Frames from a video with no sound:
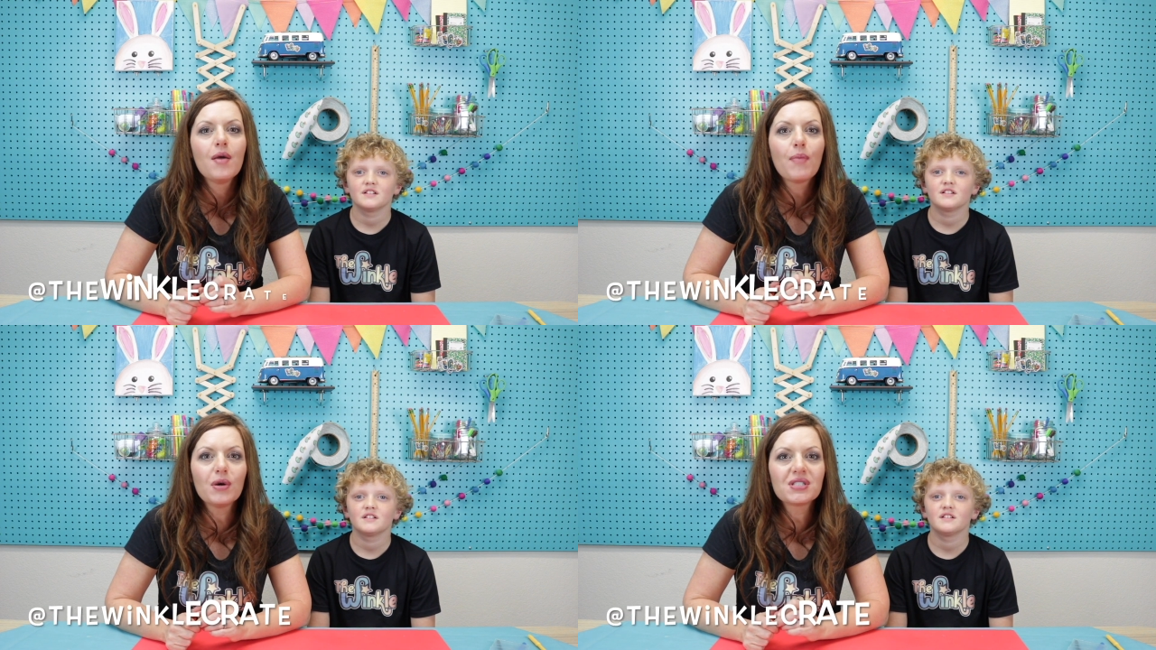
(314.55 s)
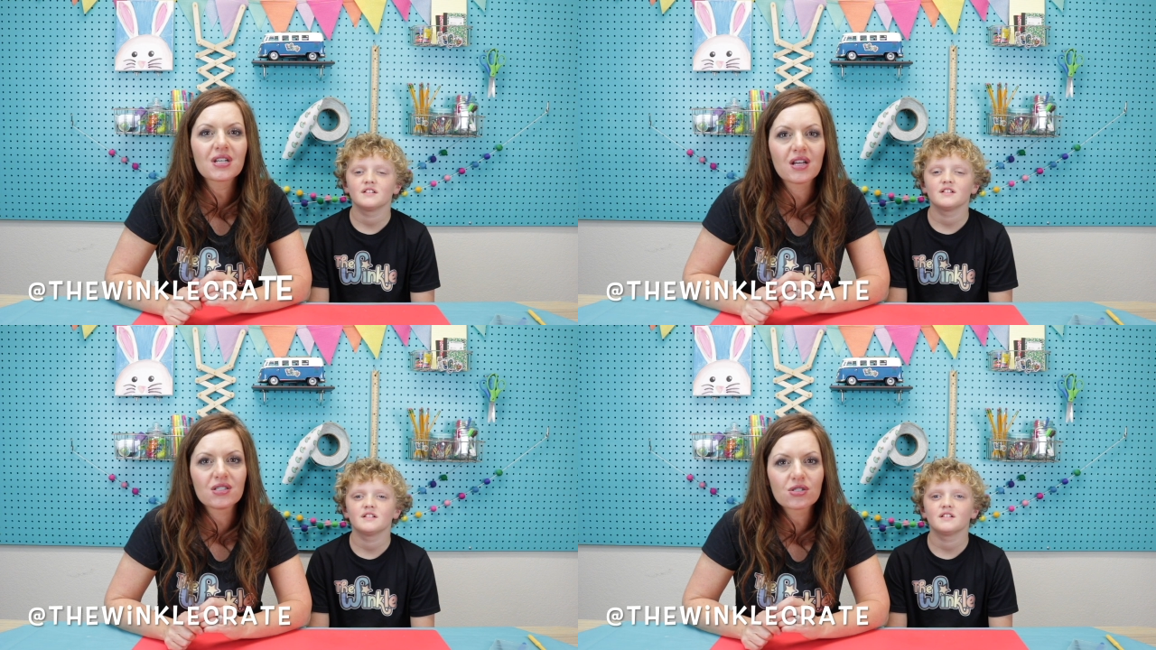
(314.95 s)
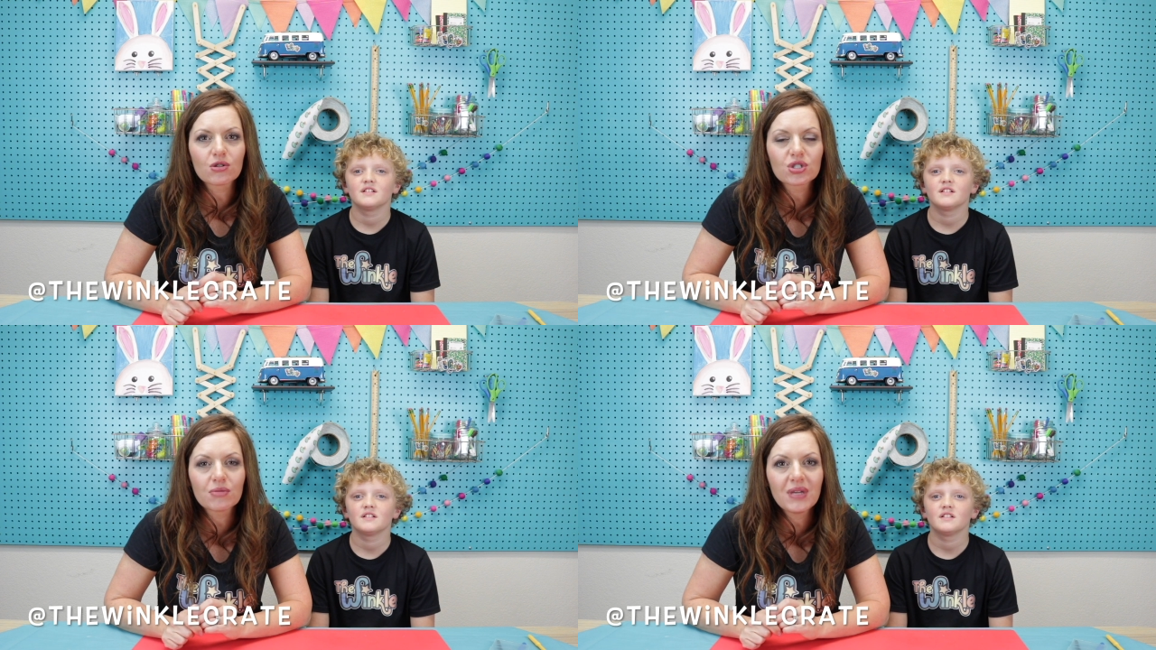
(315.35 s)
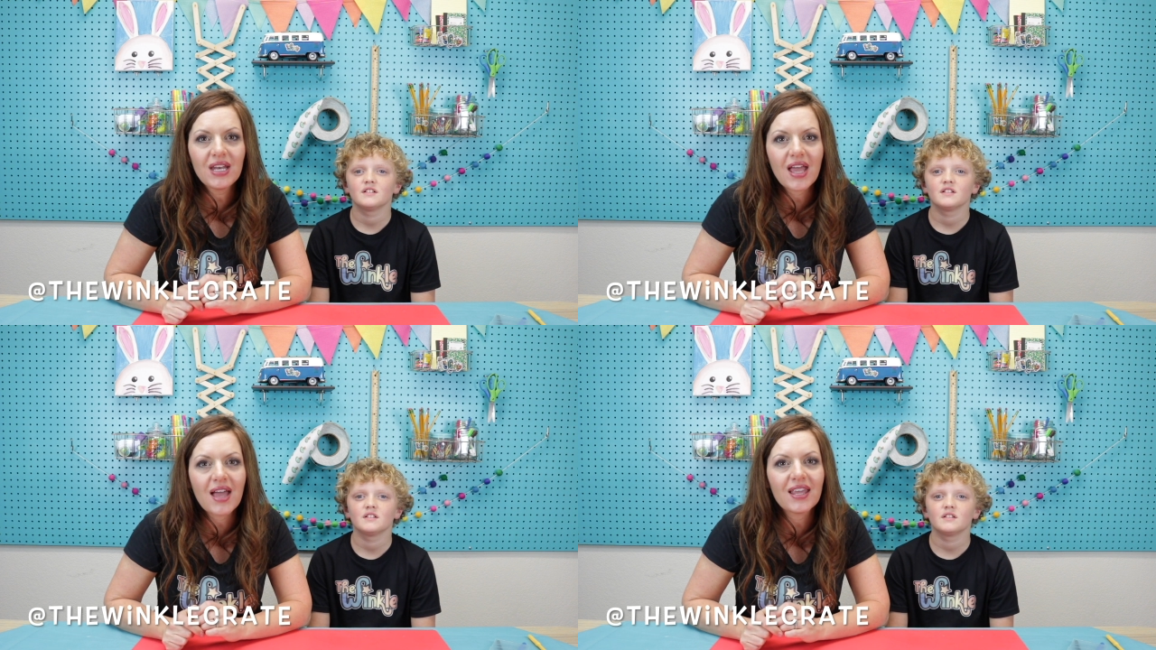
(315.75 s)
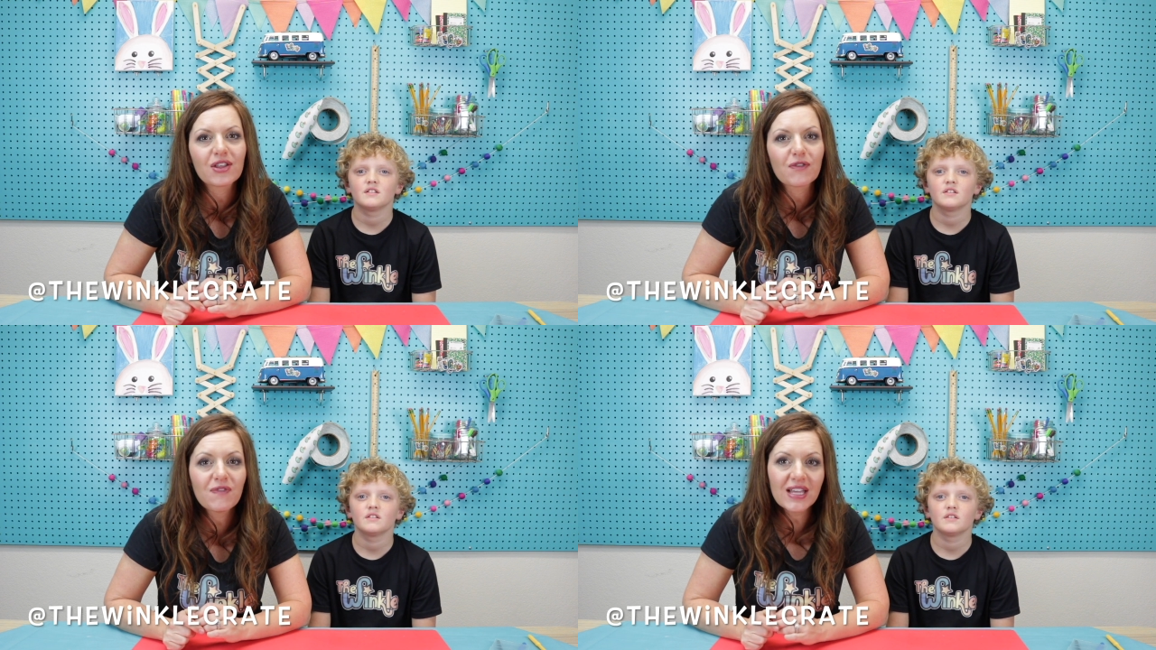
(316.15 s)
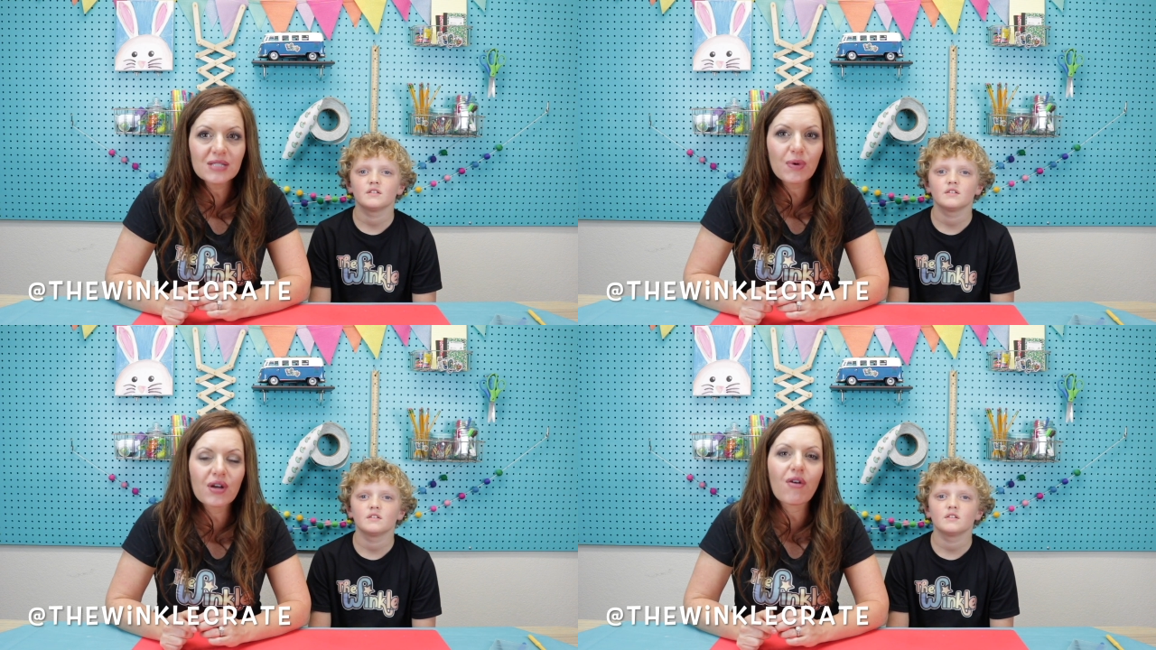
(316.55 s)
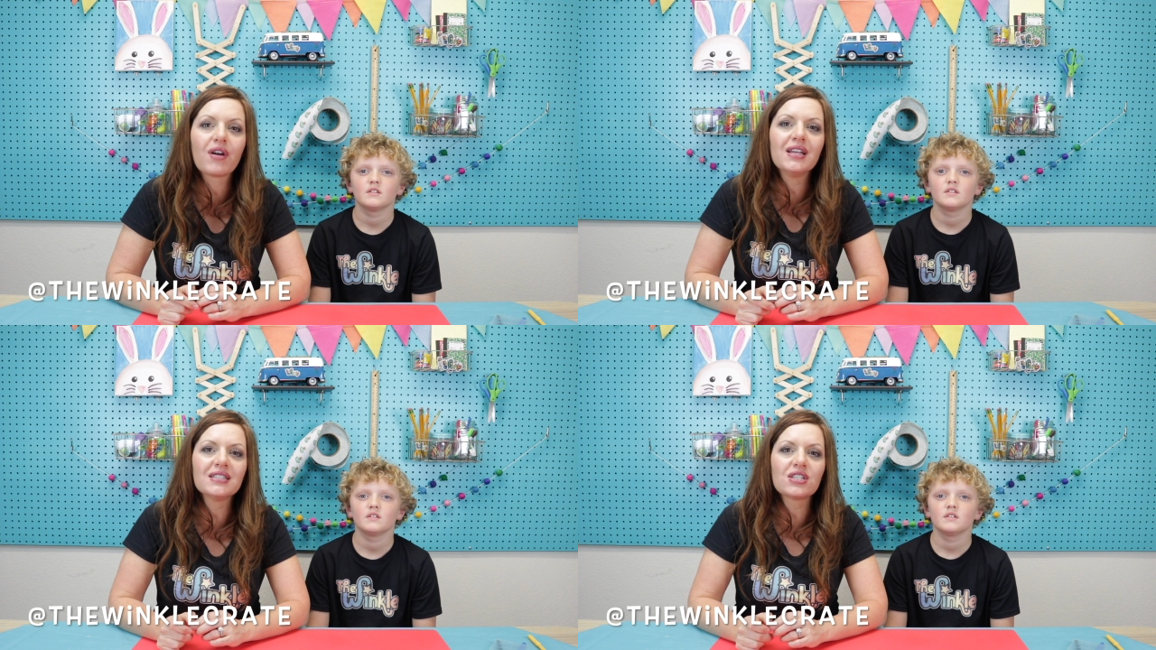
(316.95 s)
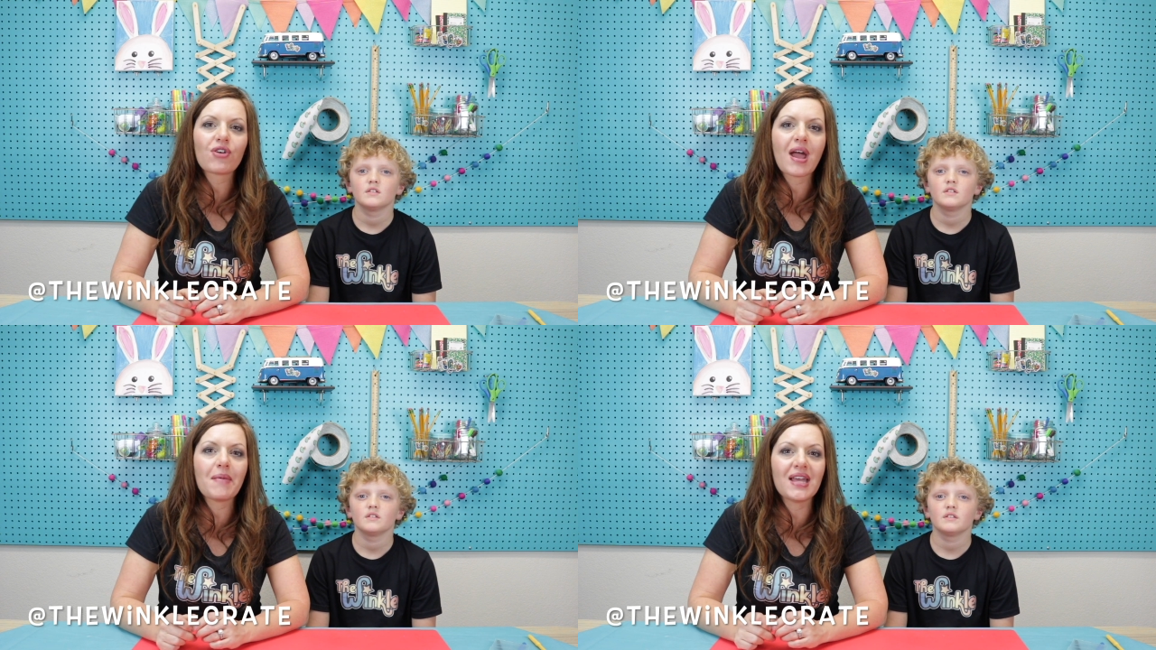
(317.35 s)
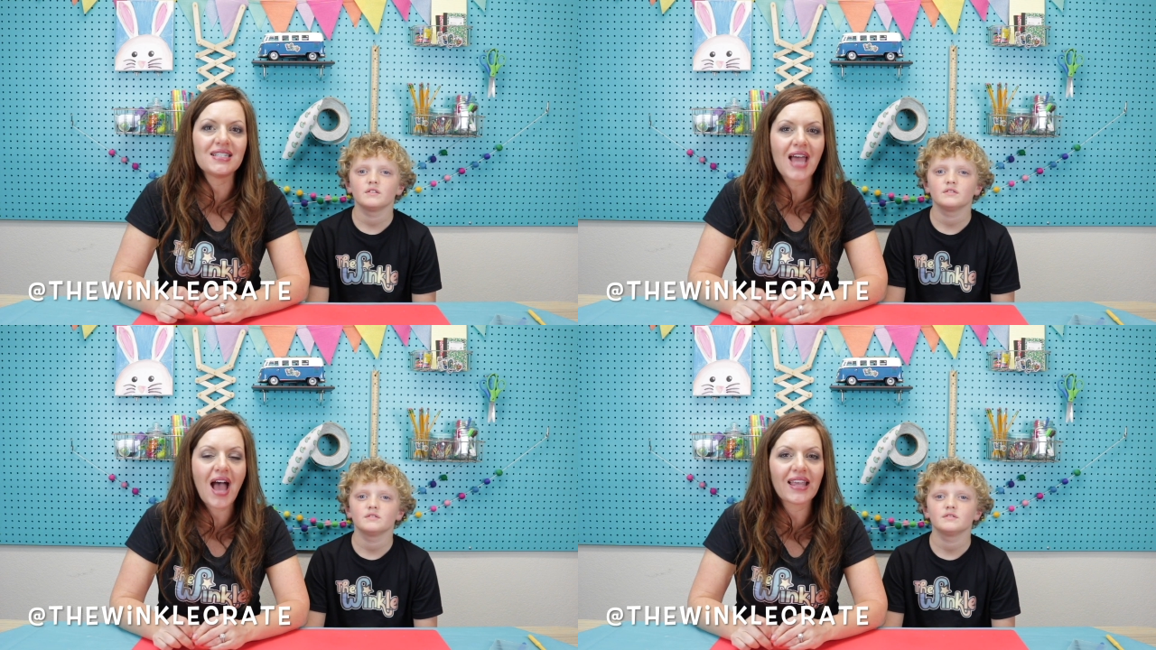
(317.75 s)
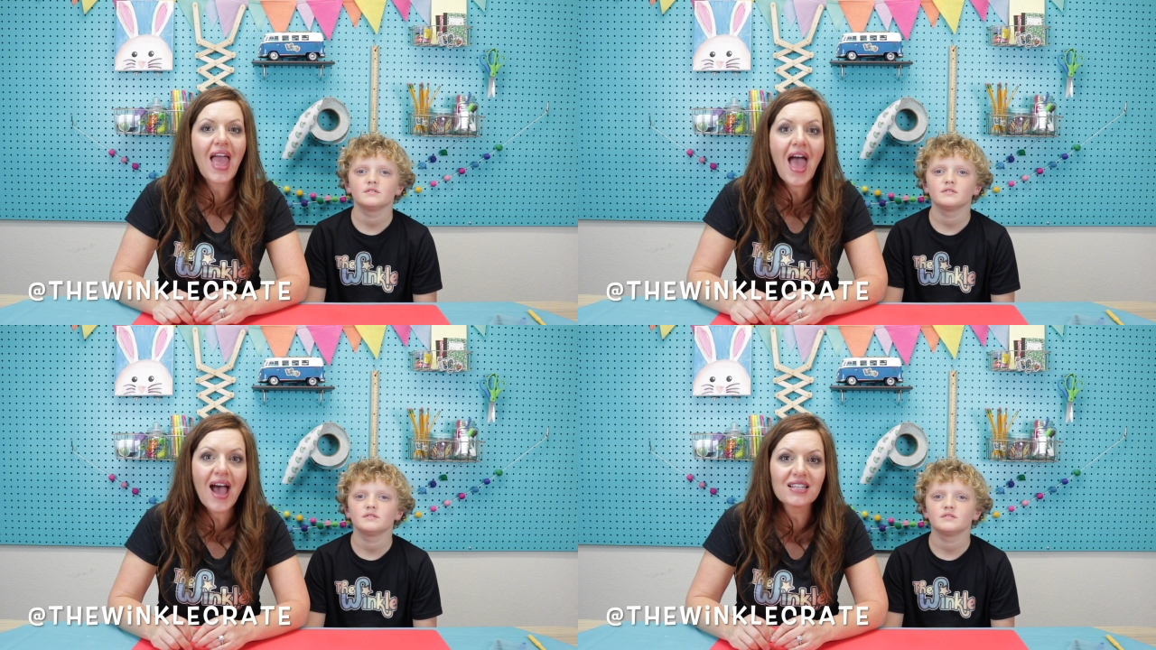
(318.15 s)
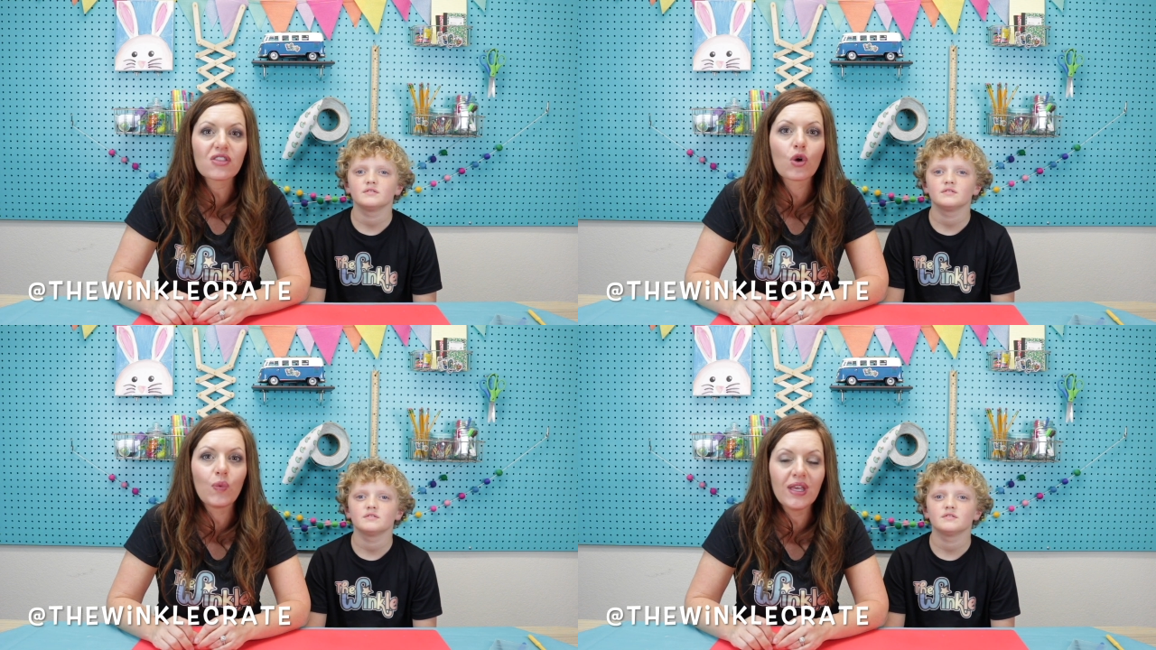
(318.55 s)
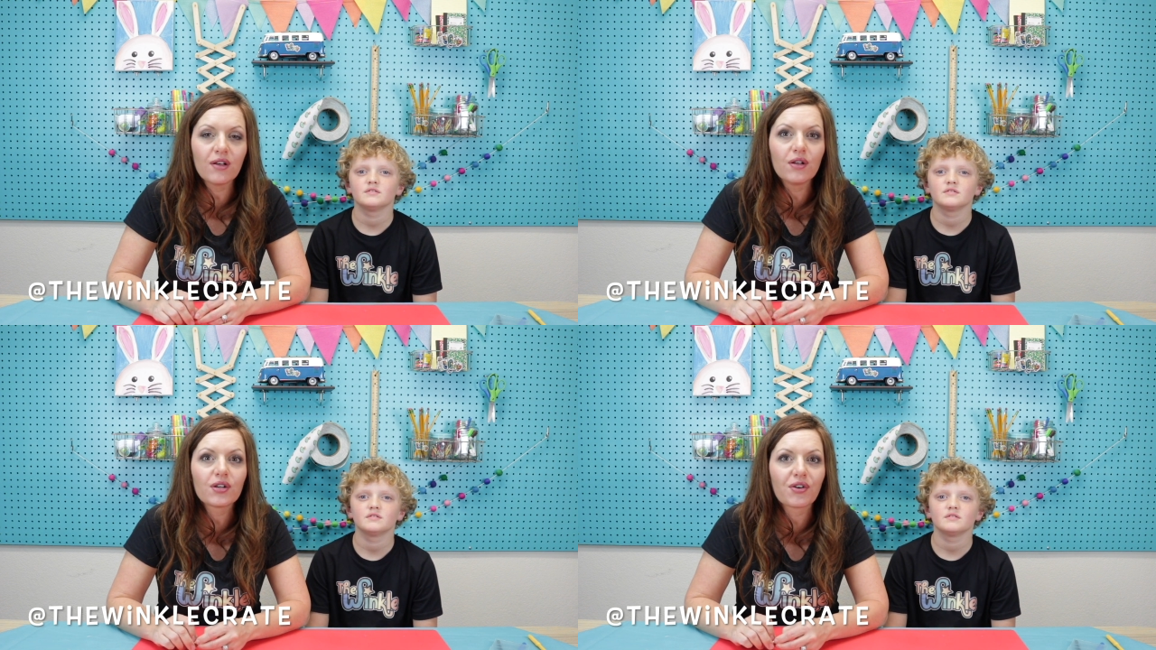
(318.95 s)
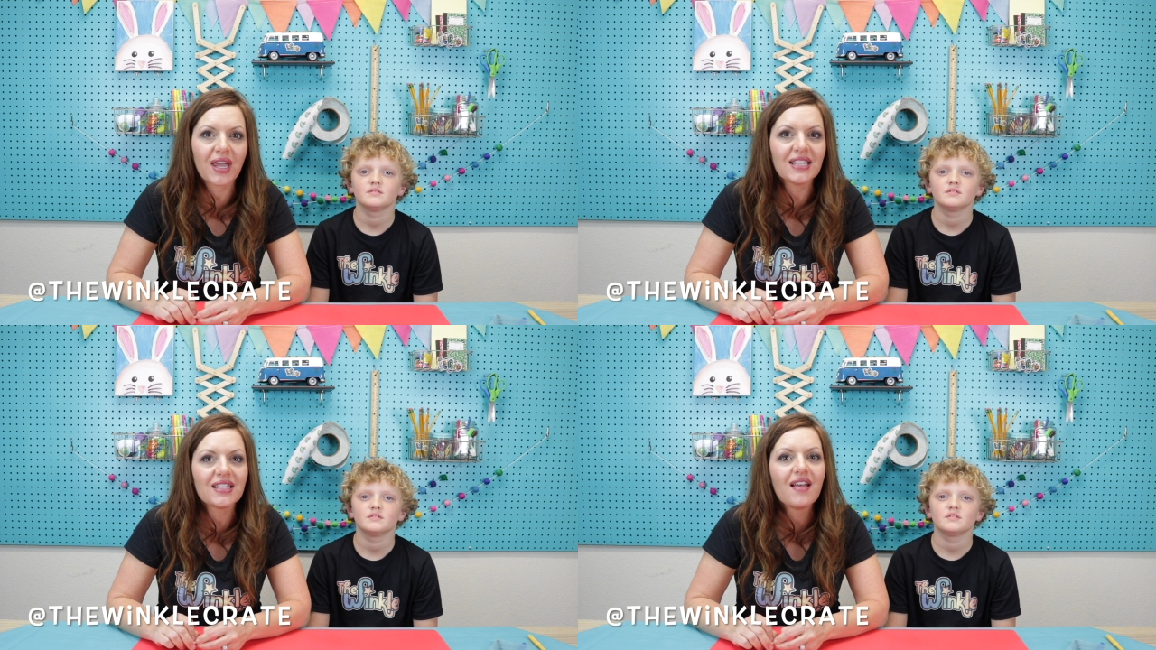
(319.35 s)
Speaker 1: Post it on social media, either Facebook or Instagram, and tag @TheWinkleCrate.